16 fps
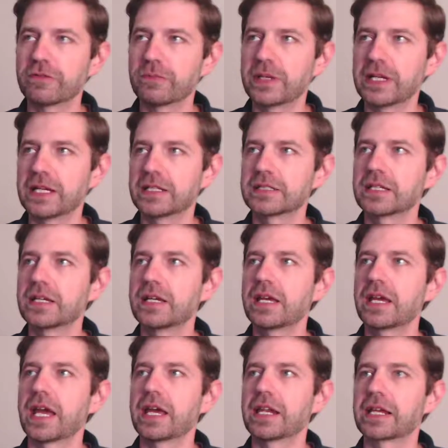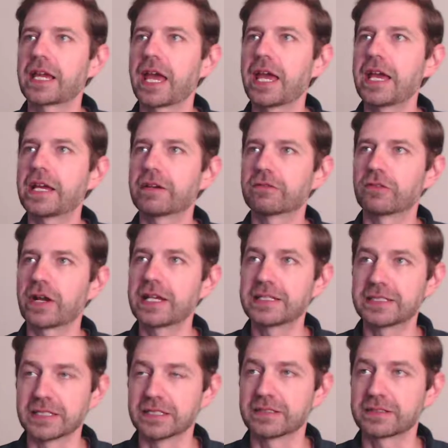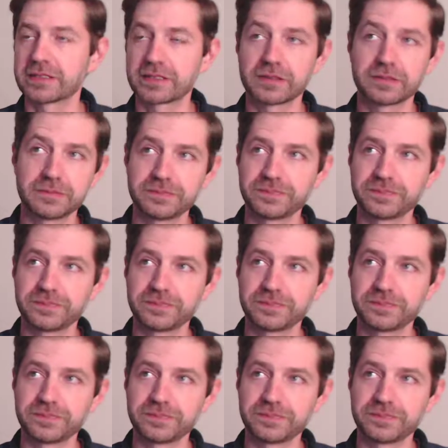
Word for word: of meat, and a cake of raisins.